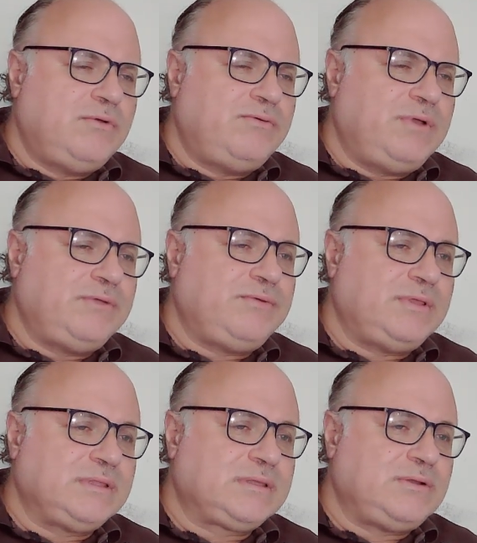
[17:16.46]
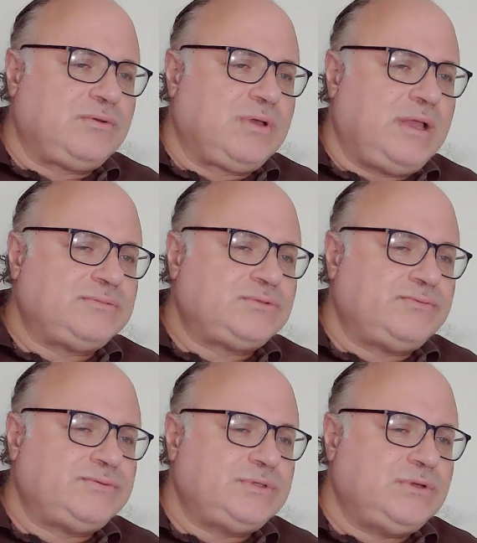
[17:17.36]
500 kilograms
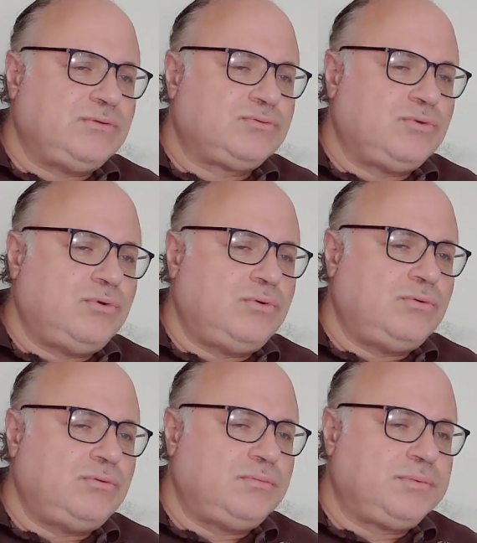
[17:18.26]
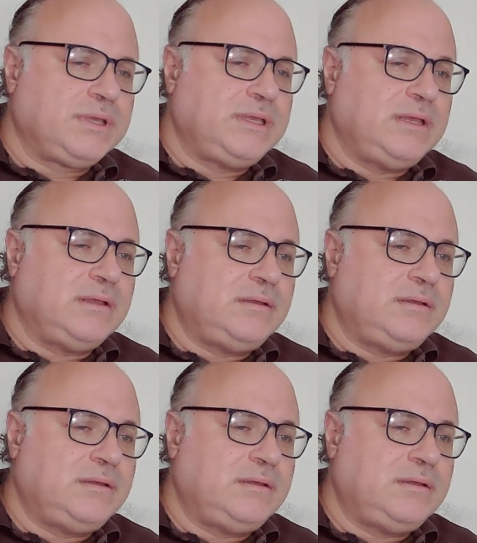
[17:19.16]
of CO2 per year,